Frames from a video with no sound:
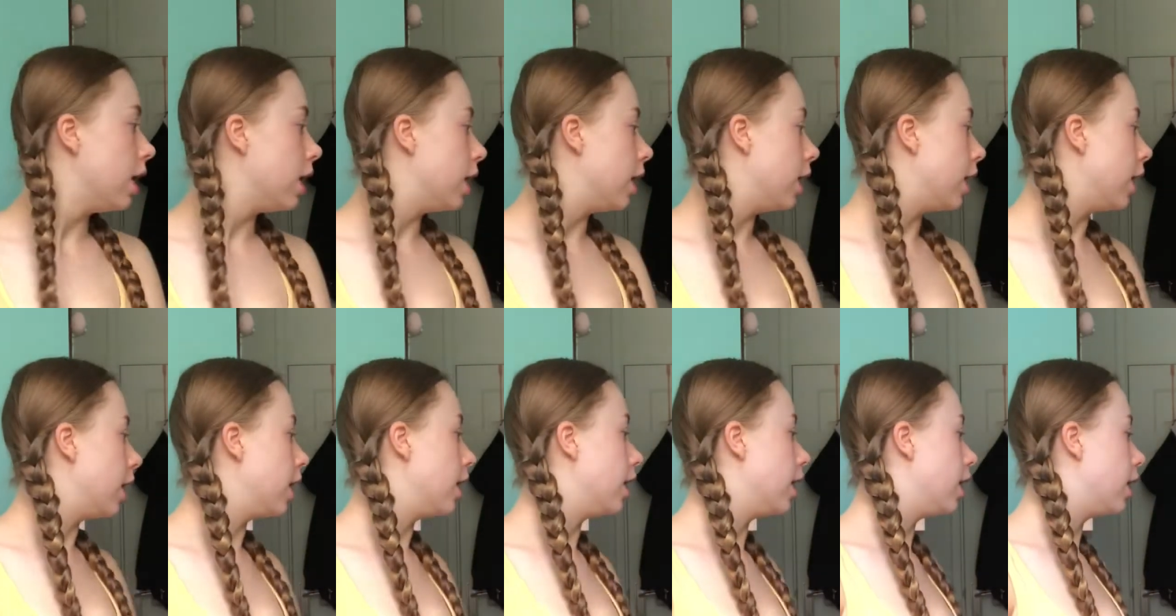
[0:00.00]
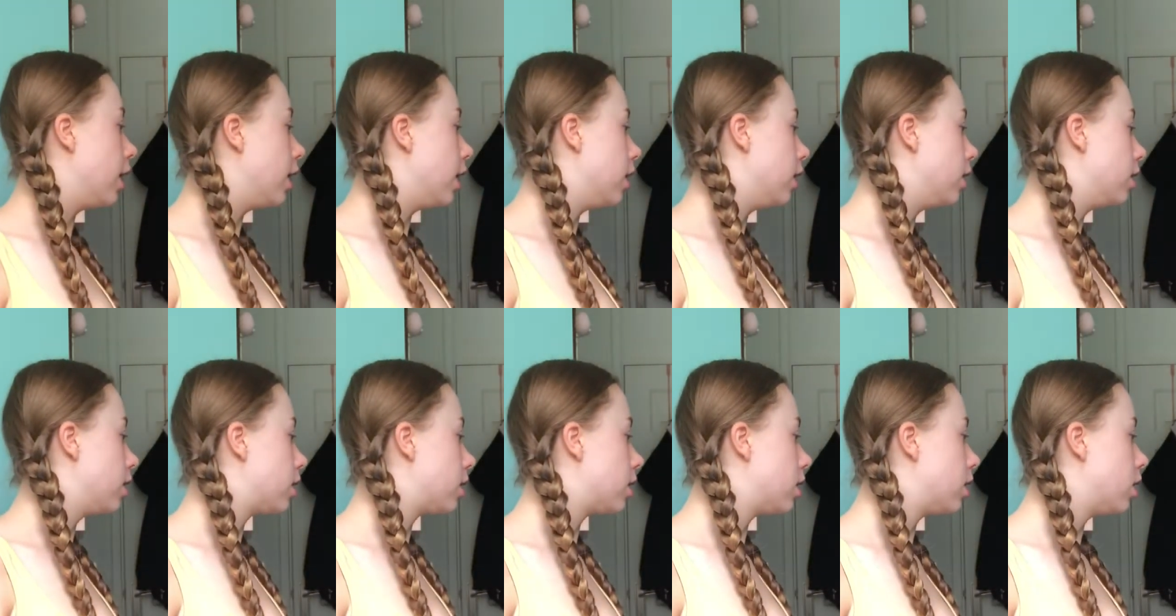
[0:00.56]
It
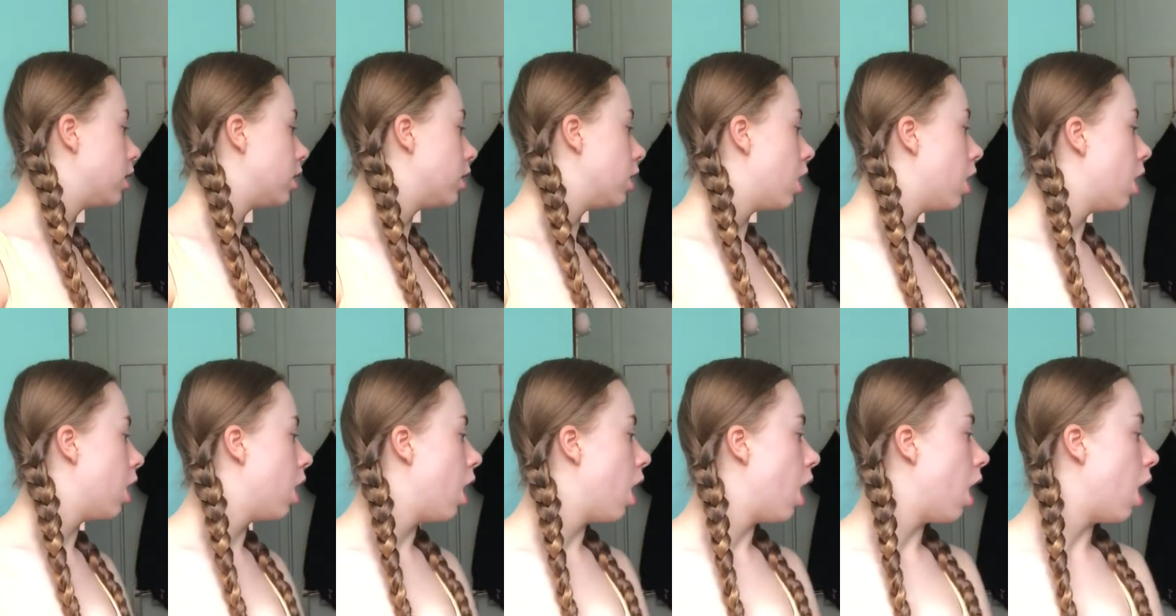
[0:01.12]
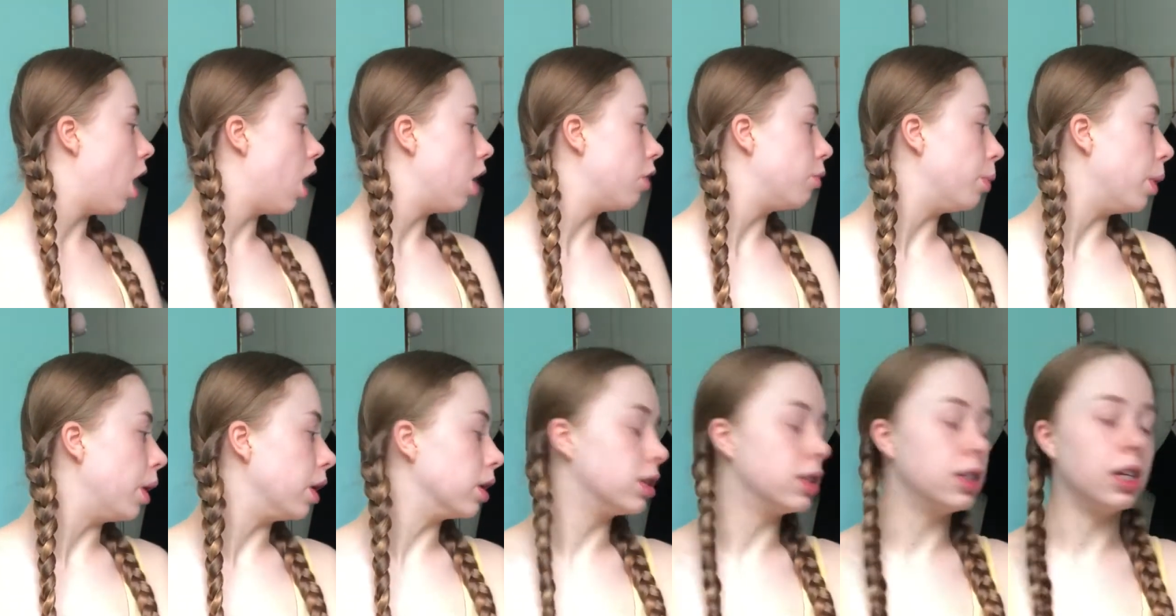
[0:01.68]
is half
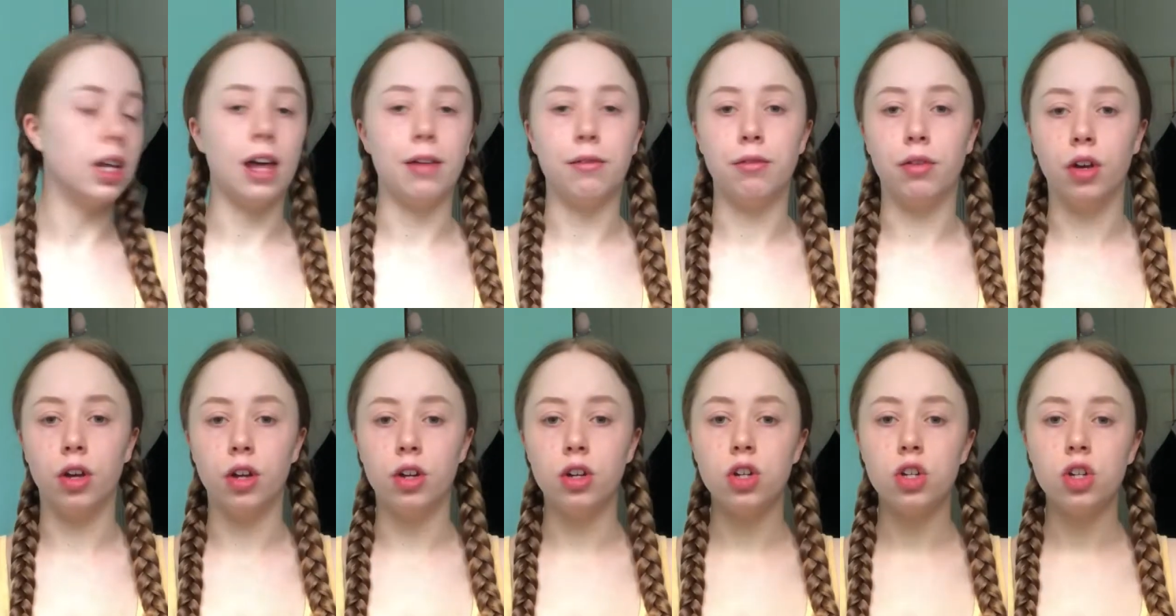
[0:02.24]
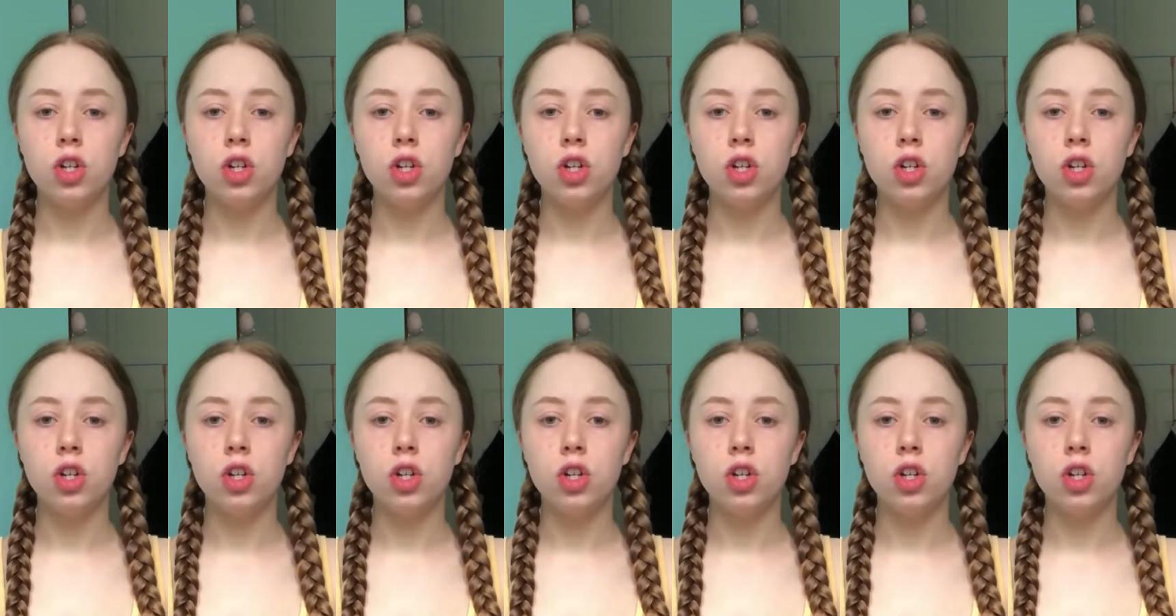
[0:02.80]
past 11.